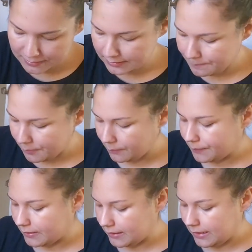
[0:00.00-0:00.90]
bits and
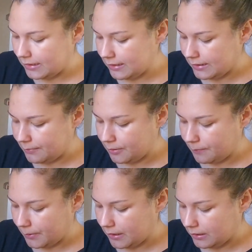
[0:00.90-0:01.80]
bobs in the
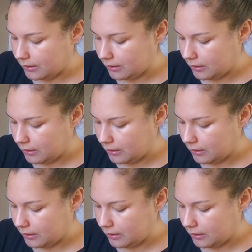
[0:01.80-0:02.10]
Ziploc bag.